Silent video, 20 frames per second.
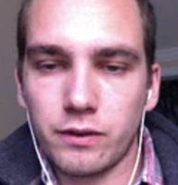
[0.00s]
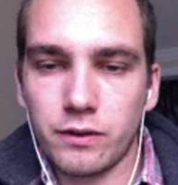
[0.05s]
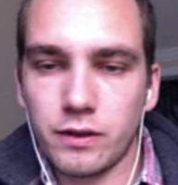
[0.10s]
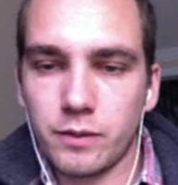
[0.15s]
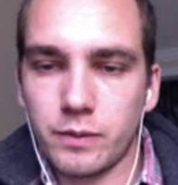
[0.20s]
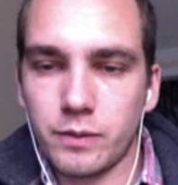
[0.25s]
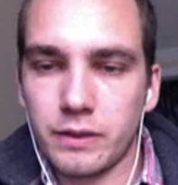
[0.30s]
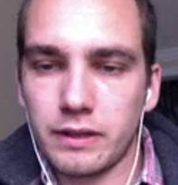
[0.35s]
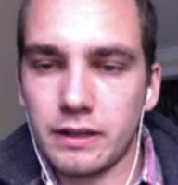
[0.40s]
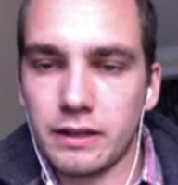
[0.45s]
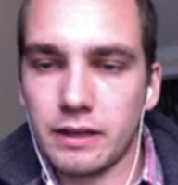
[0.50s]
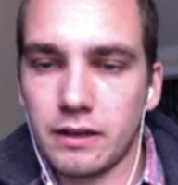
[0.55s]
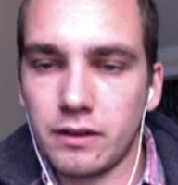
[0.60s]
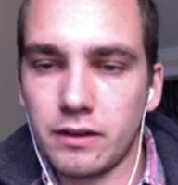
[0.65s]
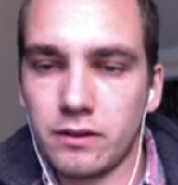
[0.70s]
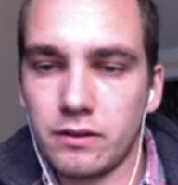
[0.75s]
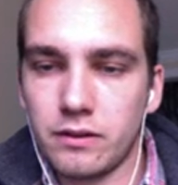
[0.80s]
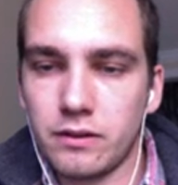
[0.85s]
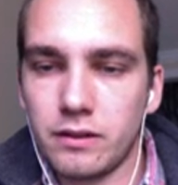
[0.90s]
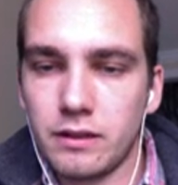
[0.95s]
up and
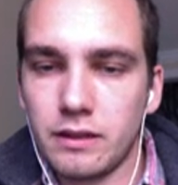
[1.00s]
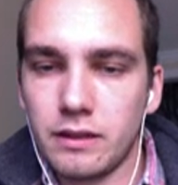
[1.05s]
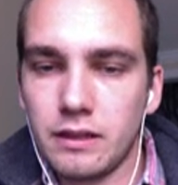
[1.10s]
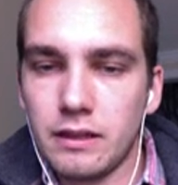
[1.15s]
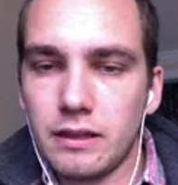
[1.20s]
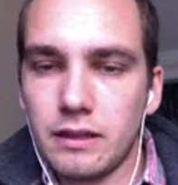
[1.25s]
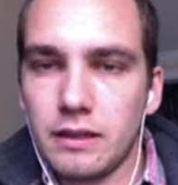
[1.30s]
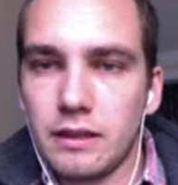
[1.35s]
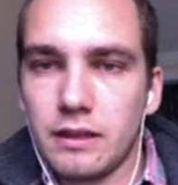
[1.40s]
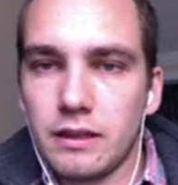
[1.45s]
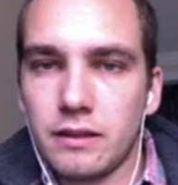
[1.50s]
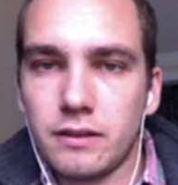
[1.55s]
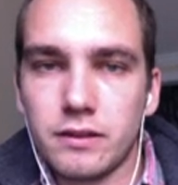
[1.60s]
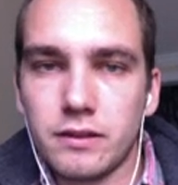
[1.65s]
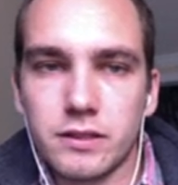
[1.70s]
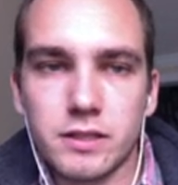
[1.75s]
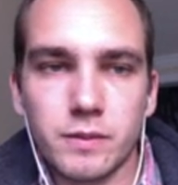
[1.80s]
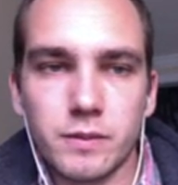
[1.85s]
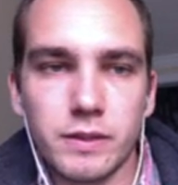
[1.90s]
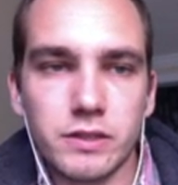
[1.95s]
down.
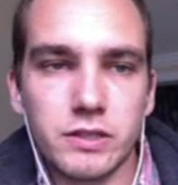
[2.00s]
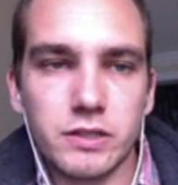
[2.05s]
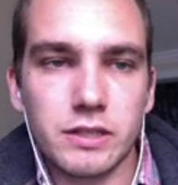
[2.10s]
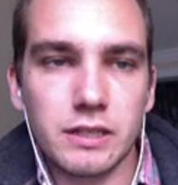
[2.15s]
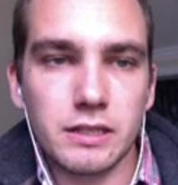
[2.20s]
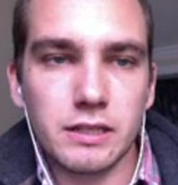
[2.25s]
There's some interesting